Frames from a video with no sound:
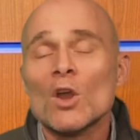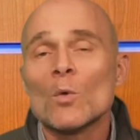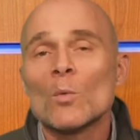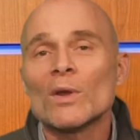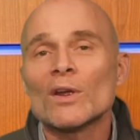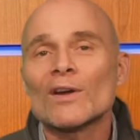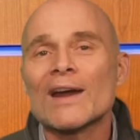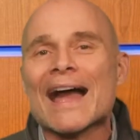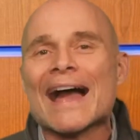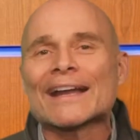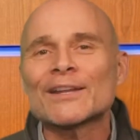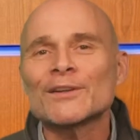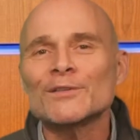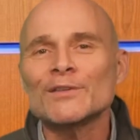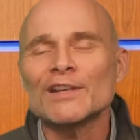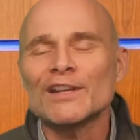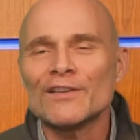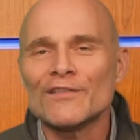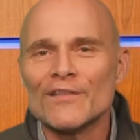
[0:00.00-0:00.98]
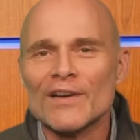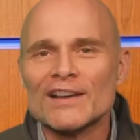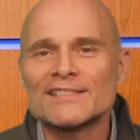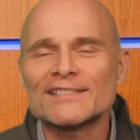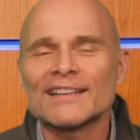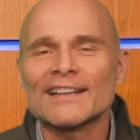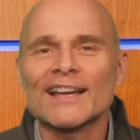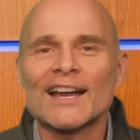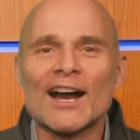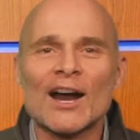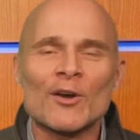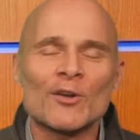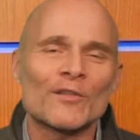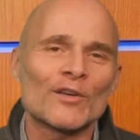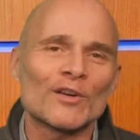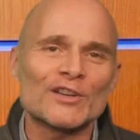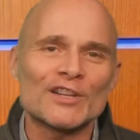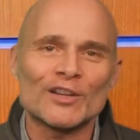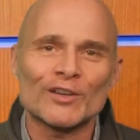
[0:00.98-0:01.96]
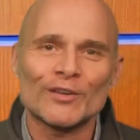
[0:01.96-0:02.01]
We are actively investing out of
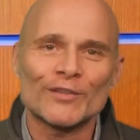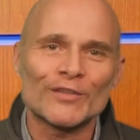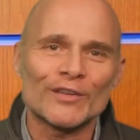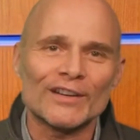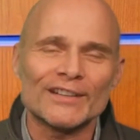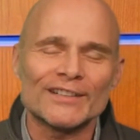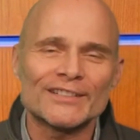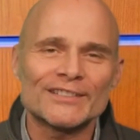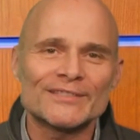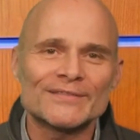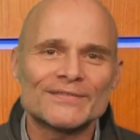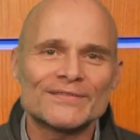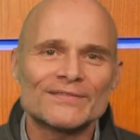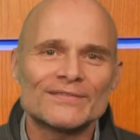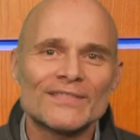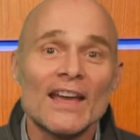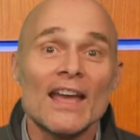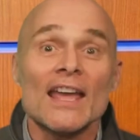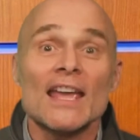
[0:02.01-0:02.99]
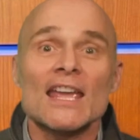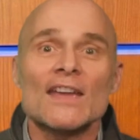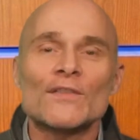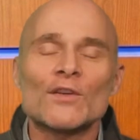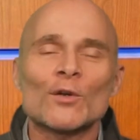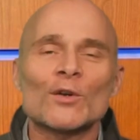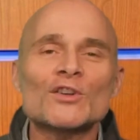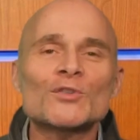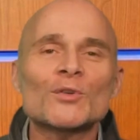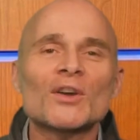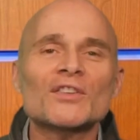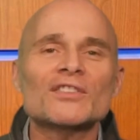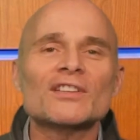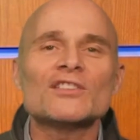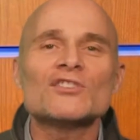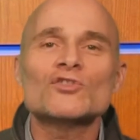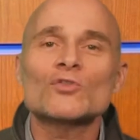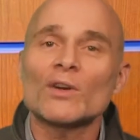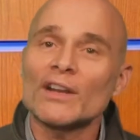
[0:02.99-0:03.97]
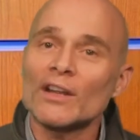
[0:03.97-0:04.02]
our dealer fund. If you're interested
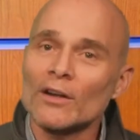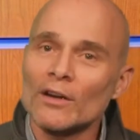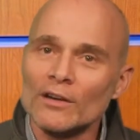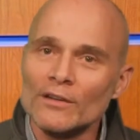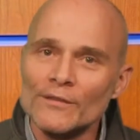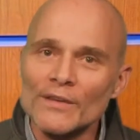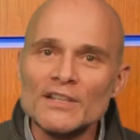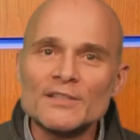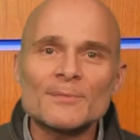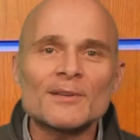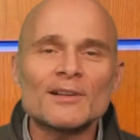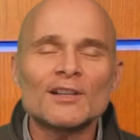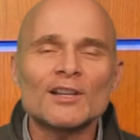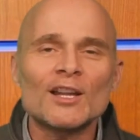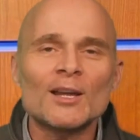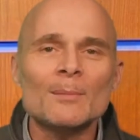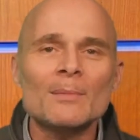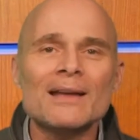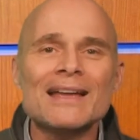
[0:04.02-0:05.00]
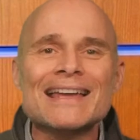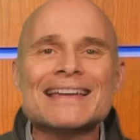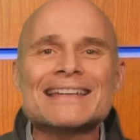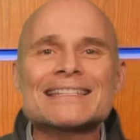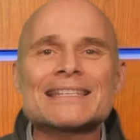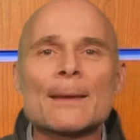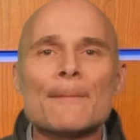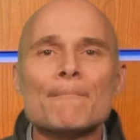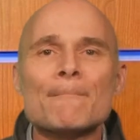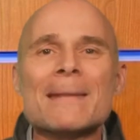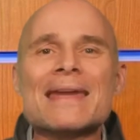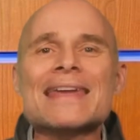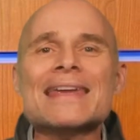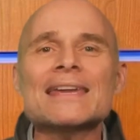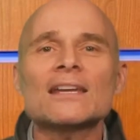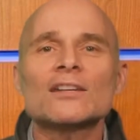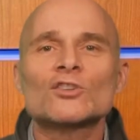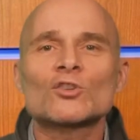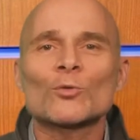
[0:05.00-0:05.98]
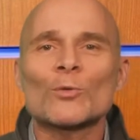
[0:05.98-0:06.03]
in joining our investment club to
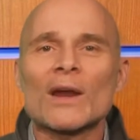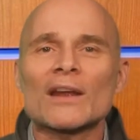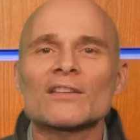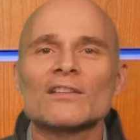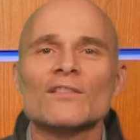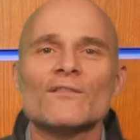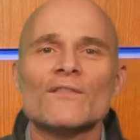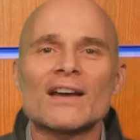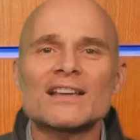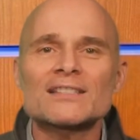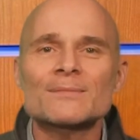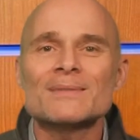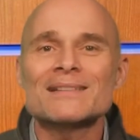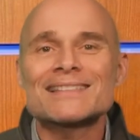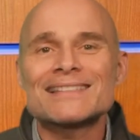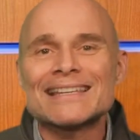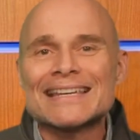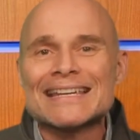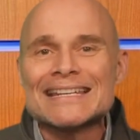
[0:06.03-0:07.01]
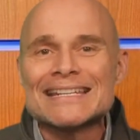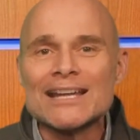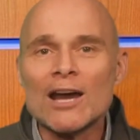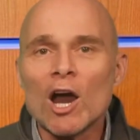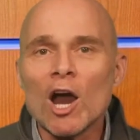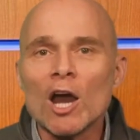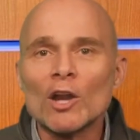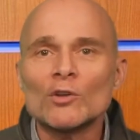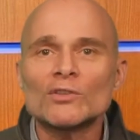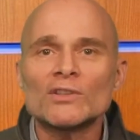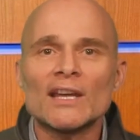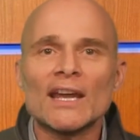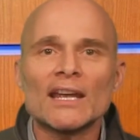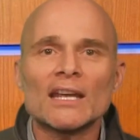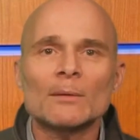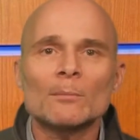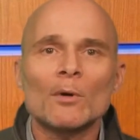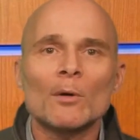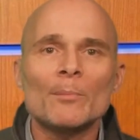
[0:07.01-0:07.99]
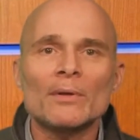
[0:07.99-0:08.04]
make direct investments into auto tech
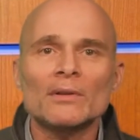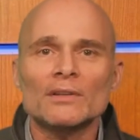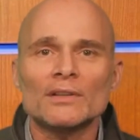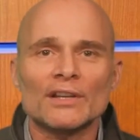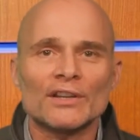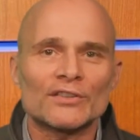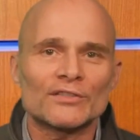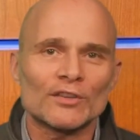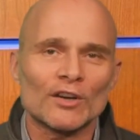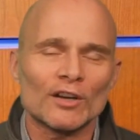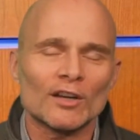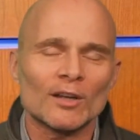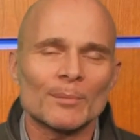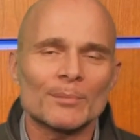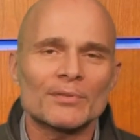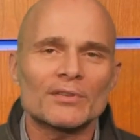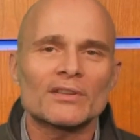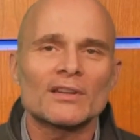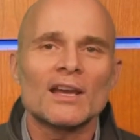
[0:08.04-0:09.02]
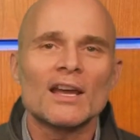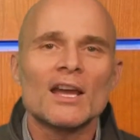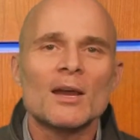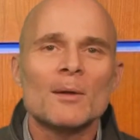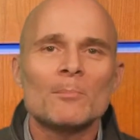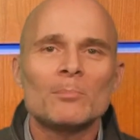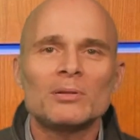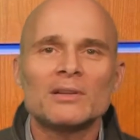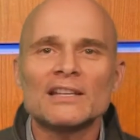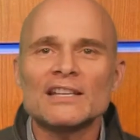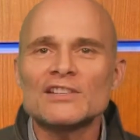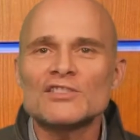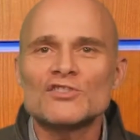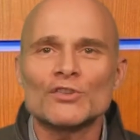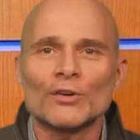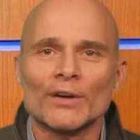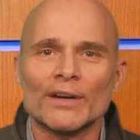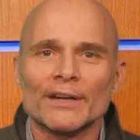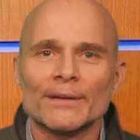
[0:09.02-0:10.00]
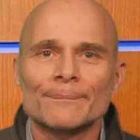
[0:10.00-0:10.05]
and mobility startups, please
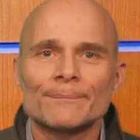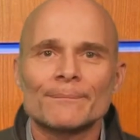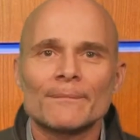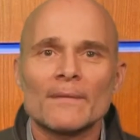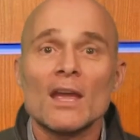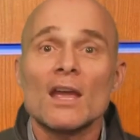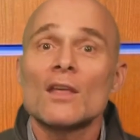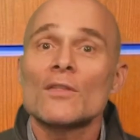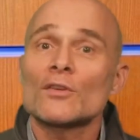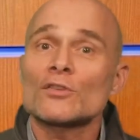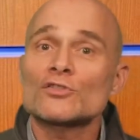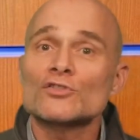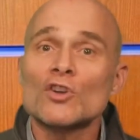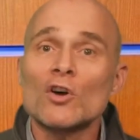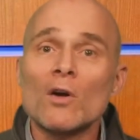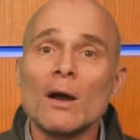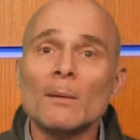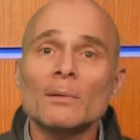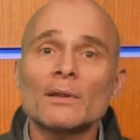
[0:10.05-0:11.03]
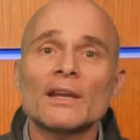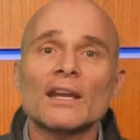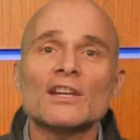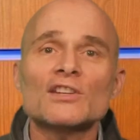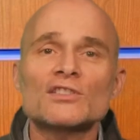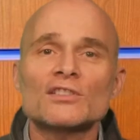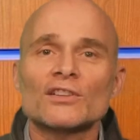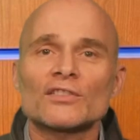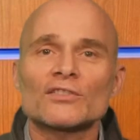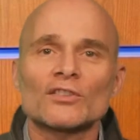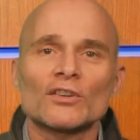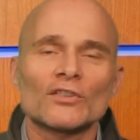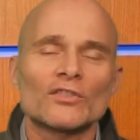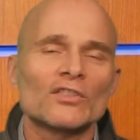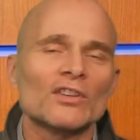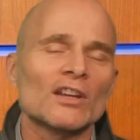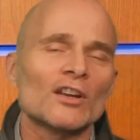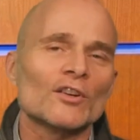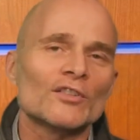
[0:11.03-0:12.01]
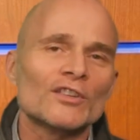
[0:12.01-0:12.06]
join. There's no obligation to start
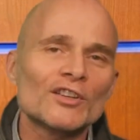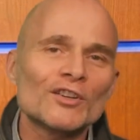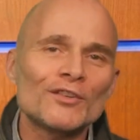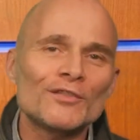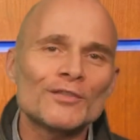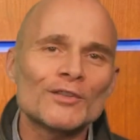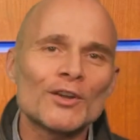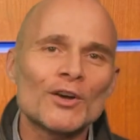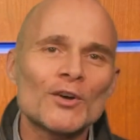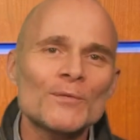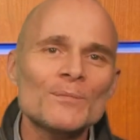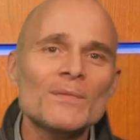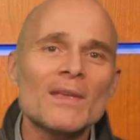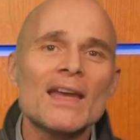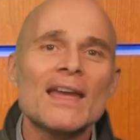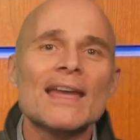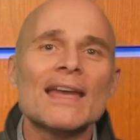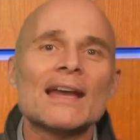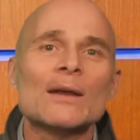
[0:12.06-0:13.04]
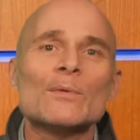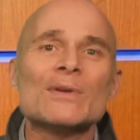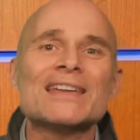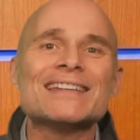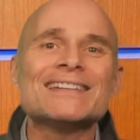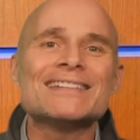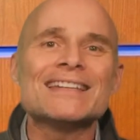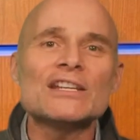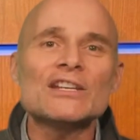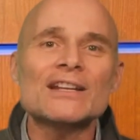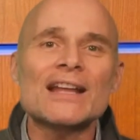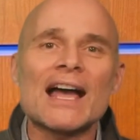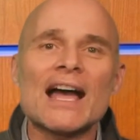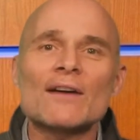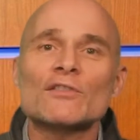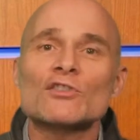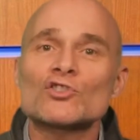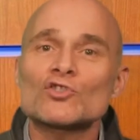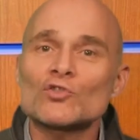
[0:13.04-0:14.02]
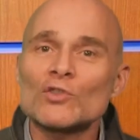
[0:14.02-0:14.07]
seeing our deal flow, and we continue to have
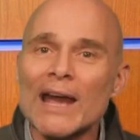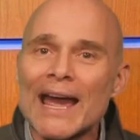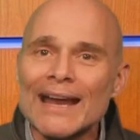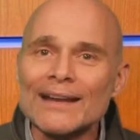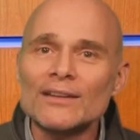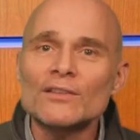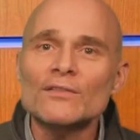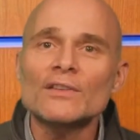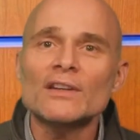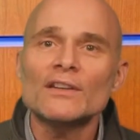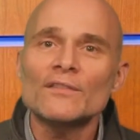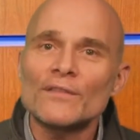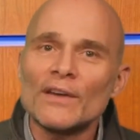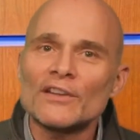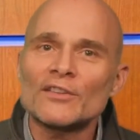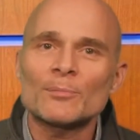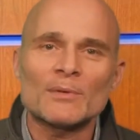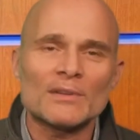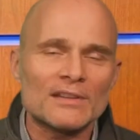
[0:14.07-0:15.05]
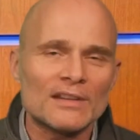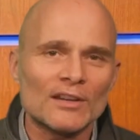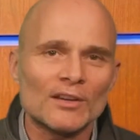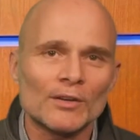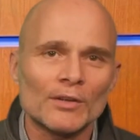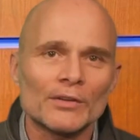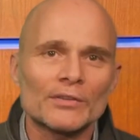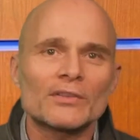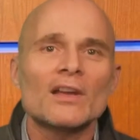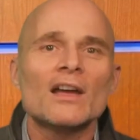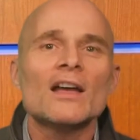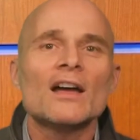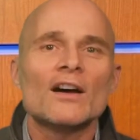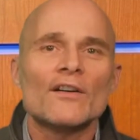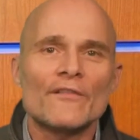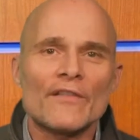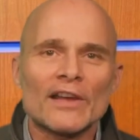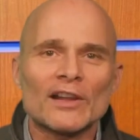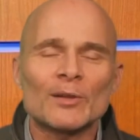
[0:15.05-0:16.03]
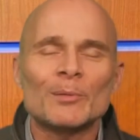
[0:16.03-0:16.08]
attractive investment deals
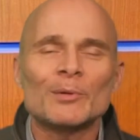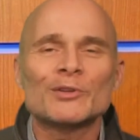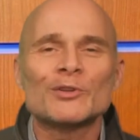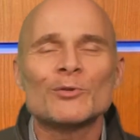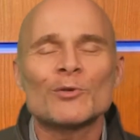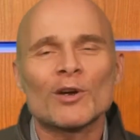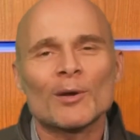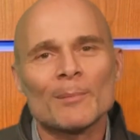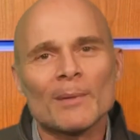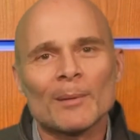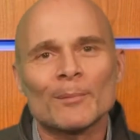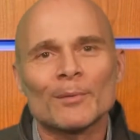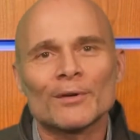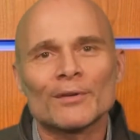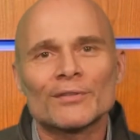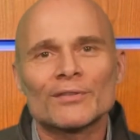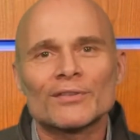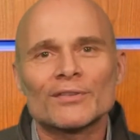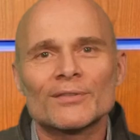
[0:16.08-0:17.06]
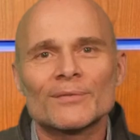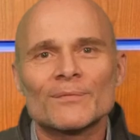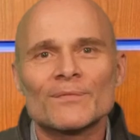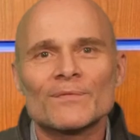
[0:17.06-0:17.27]
available to our members.